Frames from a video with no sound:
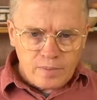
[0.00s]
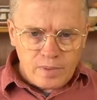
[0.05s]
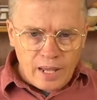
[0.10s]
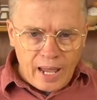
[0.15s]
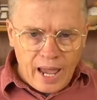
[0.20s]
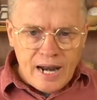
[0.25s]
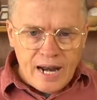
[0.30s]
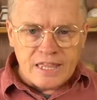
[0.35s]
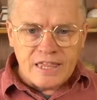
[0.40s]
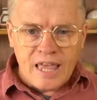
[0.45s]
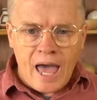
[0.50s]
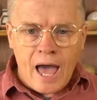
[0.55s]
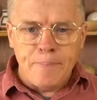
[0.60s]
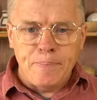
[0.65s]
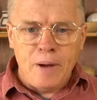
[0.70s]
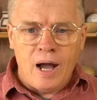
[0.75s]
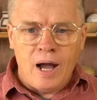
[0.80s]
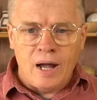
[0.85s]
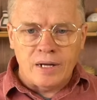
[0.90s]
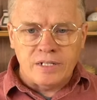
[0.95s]
And at that
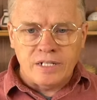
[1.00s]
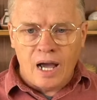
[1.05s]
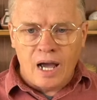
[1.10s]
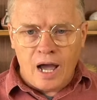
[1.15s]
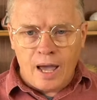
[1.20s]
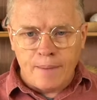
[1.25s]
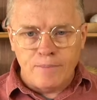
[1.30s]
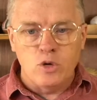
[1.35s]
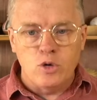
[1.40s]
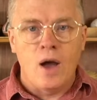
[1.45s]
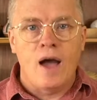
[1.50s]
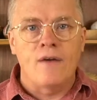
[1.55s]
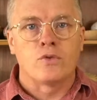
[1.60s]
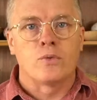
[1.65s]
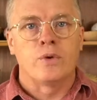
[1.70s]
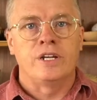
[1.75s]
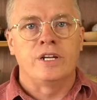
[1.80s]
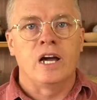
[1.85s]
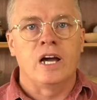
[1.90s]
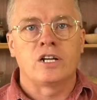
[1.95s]
time, you have a
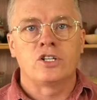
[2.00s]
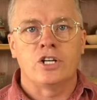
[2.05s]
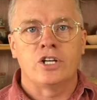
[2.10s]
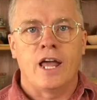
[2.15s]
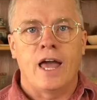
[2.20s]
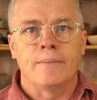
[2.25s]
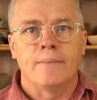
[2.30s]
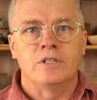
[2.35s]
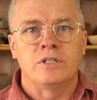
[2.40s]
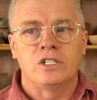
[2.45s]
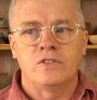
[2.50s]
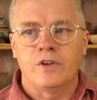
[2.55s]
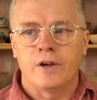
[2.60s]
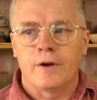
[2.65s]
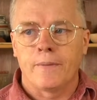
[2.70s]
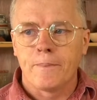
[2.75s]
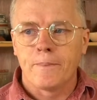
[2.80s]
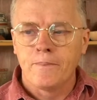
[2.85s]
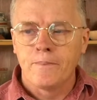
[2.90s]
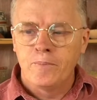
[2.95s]
reduction atmosphere.
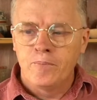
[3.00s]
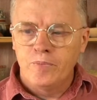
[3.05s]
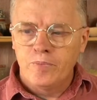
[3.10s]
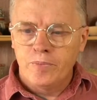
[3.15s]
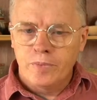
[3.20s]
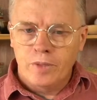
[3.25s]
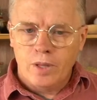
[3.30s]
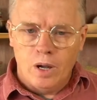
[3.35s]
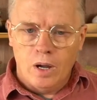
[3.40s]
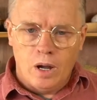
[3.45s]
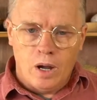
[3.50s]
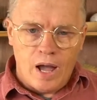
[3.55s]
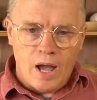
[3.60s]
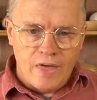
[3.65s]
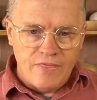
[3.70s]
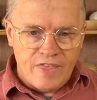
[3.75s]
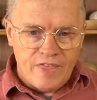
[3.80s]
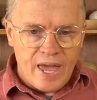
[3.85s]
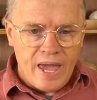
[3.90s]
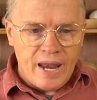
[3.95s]
Uh,
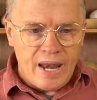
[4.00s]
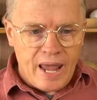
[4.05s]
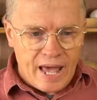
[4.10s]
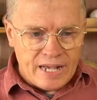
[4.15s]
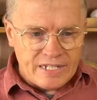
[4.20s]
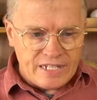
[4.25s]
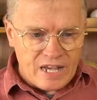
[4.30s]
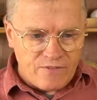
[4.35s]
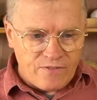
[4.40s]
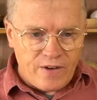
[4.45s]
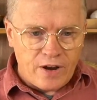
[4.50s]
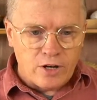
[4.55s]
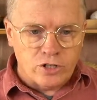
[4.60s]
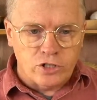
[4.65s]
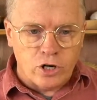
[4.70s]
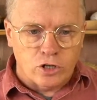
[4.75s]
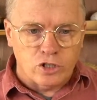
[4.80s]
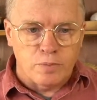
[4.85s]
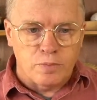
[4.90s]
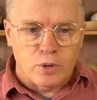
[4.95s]
and then as that fire
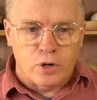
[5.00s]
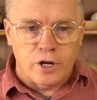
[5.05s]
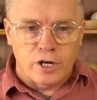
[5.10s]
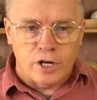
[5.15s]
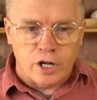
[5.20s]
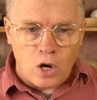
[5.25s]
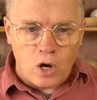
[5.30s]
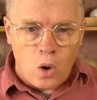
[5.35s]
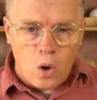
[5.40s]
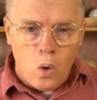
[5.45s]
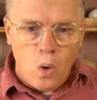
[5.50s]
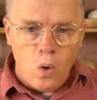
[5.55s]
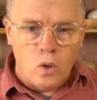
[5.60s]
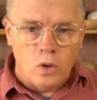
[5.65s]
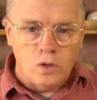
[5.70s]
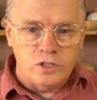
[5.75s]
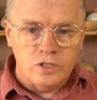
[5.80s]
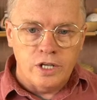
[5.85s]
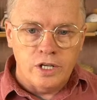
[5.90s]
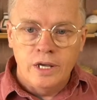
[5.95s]
starts burning to
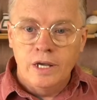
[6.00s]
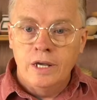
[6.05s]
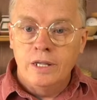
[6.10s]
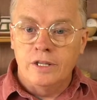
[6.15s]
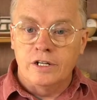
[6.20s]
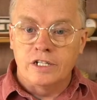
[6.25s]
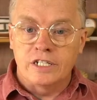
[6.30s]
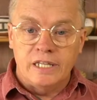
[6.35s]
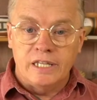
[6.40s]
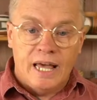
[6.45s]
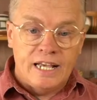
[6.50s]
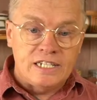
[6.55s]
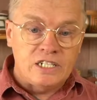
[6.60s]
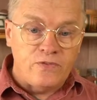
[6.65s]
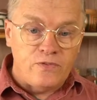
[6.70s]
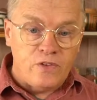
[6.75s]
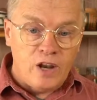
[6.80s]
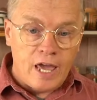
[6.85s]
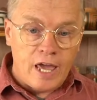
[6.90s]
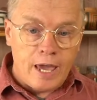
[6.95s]
coals, there's less
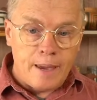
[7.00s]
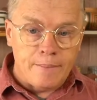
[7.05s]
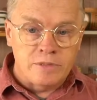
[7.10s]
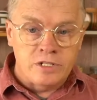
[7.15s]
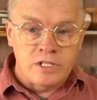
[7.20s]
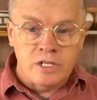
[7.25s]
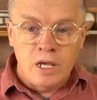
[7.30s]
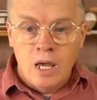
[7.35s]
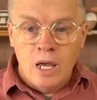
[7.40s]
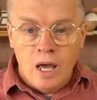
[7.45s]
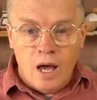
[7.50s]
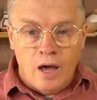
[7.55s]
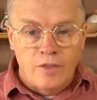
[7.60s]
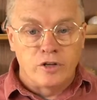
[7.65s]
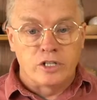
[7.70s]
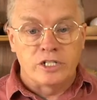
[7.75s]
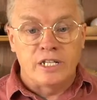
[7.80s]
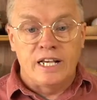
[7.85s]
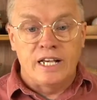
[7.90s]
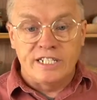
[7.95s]
flames, uh,
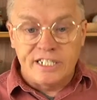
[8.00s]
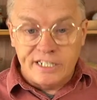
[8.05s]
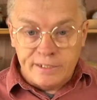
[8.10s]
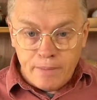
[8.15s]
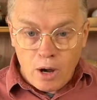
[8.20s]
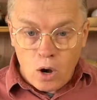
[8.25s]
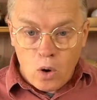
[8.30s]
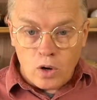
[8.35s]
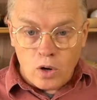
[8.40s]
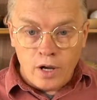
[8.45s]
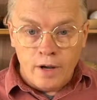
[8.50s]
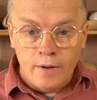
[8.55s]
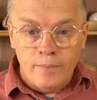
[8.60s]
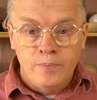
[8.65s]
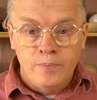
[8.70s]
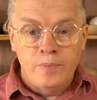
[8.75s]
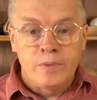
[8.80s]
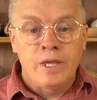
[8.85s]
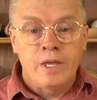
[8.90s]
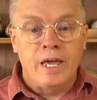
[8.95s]
there's less smoke,
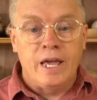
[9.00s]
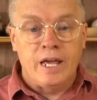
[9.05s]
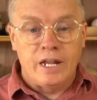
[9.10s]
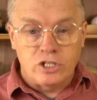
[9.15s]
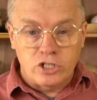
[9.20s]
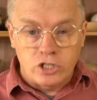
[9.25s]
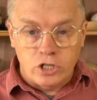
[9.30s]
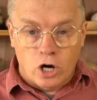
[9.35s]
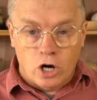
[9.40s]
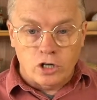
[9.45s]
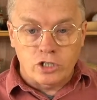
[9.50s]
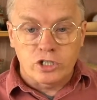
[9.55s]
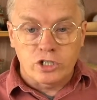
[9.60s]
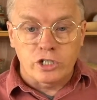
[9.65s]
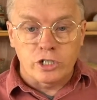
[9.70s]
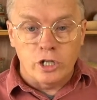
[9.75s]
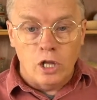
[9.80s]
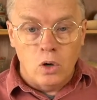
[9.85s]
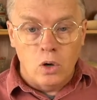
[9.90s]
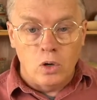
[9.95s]
it starts
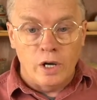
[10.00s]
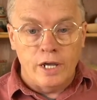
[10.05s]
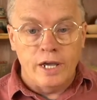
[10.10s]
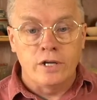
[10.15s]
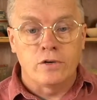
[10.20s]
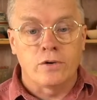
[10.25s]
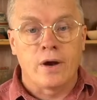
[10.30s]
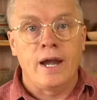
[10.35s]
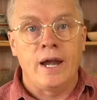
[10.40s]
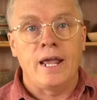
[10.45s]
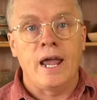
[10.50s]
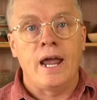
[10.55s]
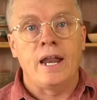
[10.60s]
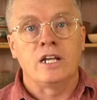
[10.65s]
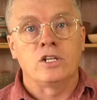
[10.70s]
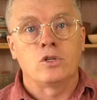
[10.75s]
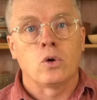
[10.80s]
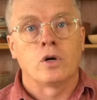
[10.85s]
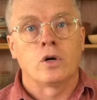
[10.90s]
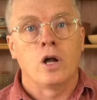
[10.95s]
slowly gradating
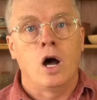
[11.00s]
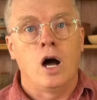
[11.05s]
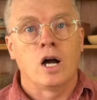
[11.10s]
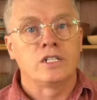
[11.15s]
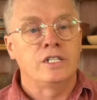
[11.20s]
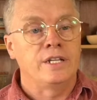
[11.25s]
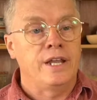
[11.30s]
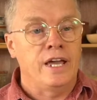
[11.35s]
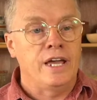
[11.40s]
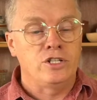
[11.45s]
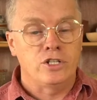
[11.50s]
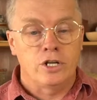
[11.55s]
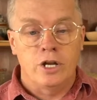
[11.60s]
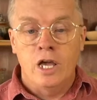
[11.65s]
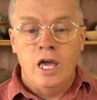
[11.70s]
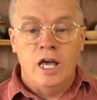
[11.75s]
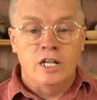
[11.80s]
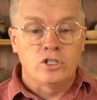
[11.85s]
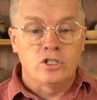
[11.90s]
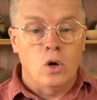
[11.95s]
toward oxidation.
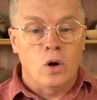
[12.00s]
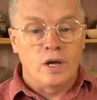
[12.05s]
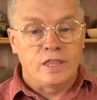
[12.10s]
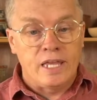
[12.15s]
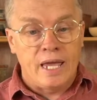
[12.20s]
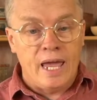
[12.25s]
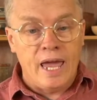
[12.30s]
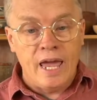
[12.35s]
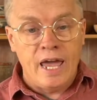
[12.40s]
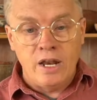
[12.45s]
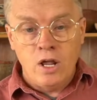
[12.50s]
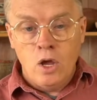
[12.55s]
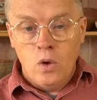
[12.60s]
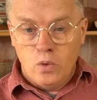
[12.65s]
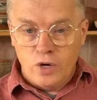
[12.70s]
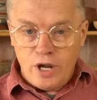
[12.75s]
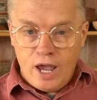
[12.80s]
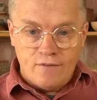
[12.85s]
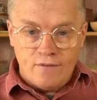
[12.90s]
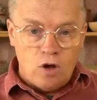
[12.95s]
And so at the end,
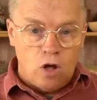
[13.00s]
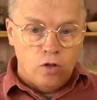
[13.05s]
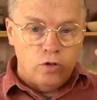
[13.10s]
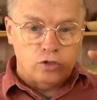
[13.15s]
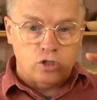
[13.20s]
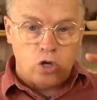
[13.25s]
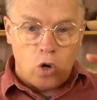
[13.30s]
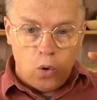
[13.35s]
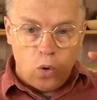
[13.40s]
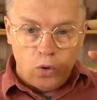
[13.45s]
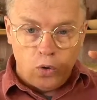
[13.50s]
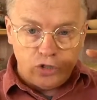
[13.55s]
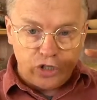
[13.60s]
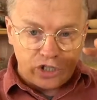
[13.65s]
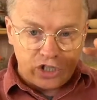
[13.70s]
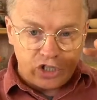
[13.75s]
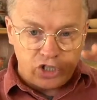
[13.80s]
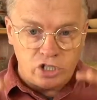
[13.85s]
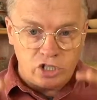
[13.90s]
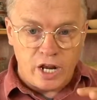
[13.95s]
when you have all those coals
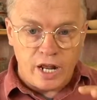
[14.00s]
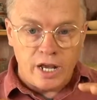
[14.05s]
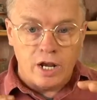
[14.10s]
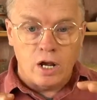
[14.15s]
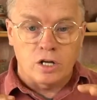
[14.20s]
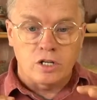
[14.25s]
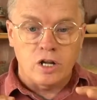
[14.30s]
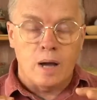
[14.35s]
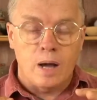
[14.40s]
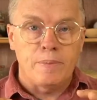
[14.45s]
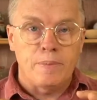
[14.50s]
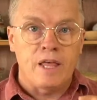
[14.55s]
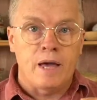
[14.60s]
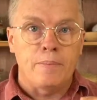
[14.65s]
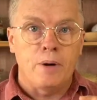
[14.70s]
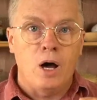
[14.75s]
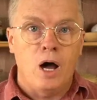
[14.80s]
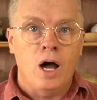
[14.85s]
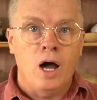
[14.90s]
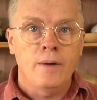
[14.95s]
just sitting on top of that
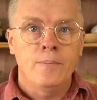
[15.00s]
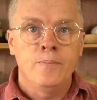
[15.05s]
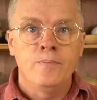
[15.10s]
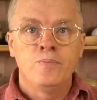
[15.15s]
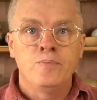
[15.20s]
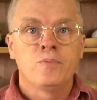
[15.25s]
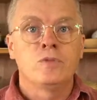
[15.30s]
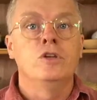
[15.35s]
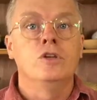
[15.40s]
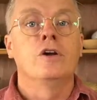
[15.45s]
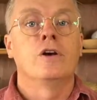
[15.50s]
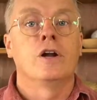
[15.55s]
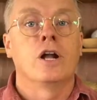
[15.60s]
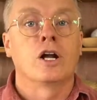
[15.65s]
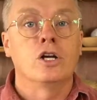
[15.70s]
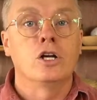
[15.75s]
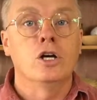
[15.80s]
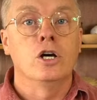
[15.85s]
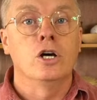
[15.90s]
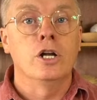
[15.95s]
pot, you're in a
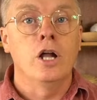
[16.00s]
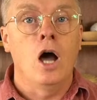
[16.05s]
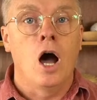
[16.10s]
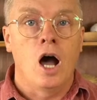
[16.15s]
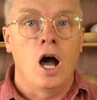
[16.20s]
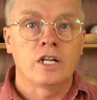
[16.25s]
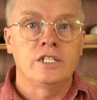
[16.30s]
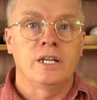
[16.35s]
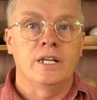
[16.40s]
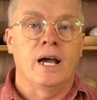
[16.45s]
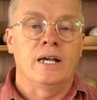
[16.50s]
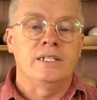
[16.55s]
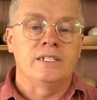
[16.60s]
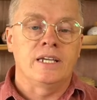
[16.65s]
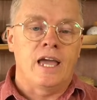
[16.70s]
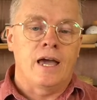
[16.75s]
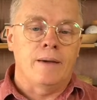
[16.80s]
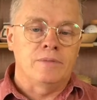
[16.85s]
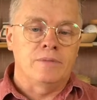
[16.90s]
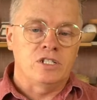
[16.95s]
good oxidizing
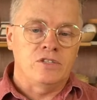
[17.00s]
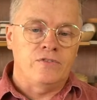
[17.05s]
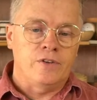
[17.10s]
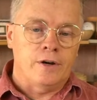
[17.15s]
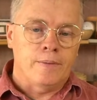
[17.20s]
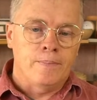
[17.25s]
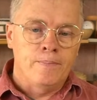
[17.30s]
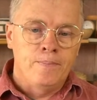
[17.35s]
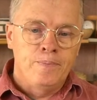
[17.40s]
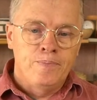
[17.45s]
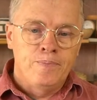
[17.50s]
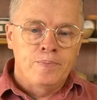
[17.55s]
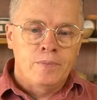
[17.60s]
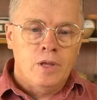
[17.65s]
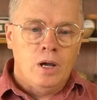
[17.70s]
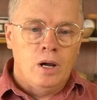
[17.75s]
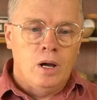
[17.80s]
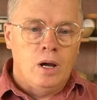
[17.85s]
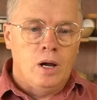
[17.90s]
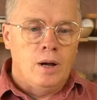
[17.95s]
atmosphere.
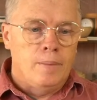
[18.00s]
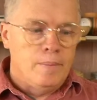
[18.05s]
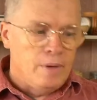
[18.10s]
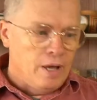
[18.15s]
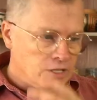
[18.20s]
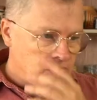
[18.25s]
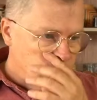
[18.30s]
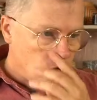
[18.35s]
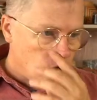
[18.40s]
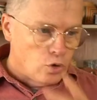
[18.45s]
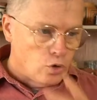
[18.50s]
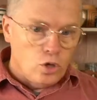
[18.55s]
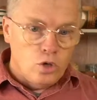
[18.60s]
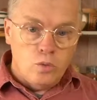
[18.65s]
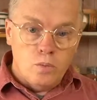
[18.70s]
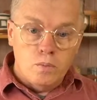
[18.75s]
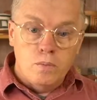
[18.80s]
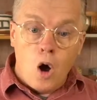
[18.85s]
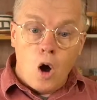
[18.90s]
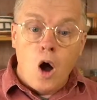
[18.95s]
Um, and so
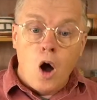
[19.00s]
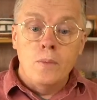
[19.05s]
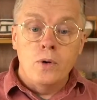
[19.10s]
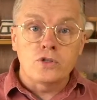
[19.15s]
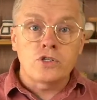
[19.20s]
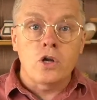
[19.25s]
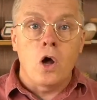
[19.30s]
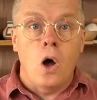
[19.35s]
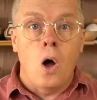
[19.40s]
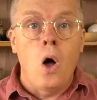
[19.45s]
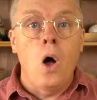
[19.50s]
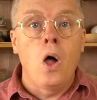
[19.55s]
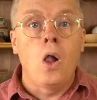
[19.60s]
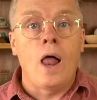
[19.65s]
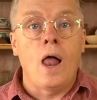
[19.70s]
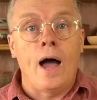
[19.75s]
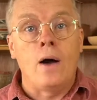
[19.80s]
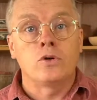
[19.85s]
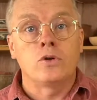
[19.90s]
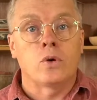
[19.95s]
you, almost all
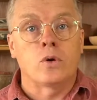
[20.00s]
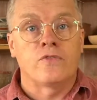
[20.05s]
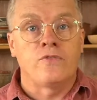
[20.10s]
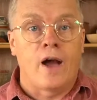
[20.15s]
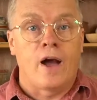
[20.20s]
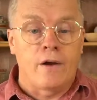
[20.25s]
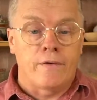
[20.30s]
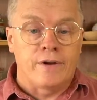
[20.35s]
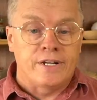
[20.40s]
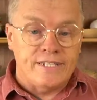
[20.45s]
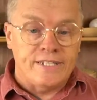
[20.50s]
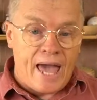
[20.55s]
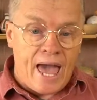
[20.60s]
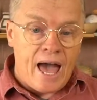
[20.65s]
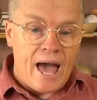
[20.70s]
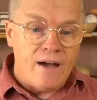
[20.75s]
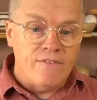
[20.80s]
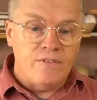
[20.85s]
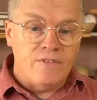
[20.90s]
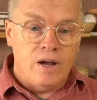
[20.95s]
outdoor firings
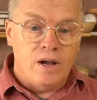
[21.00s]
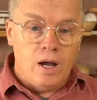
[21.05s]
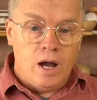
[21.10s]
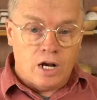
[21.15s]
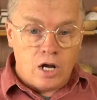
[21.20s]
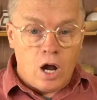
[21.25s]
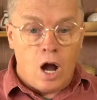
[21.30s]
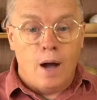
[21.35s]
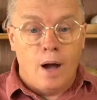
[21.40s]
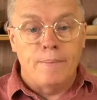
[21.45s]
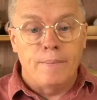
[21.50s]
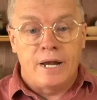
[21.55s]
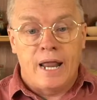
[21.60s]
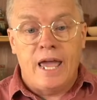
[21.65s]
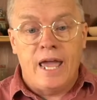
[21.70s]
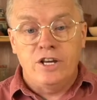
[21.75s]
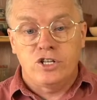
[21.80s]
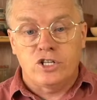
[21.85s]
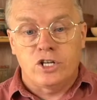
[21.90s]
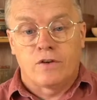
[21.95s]
have a
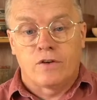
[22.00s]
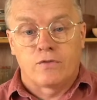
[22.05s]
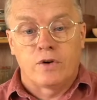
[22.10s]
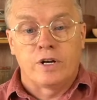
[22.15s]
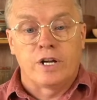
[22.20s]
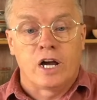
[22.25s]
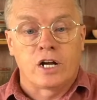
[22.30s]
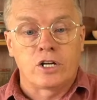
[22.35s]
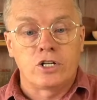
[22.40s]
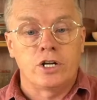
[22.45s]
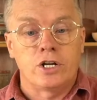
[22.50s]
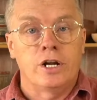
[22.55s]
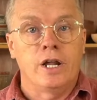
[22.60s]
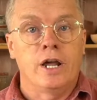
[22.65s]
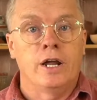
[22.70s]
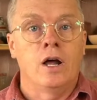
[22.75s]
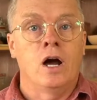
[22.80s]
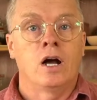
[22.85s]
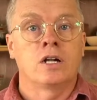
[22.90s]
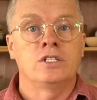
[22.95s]
combination of reduction
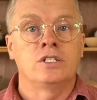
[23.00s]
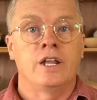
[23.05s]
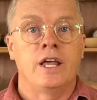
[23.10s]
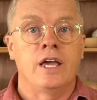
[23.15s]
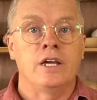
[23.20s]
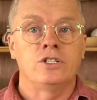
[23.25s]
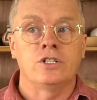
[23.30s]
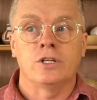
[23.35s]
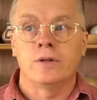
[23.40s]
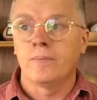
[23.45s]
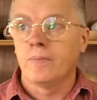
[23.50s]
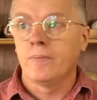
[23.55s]
and oxidation.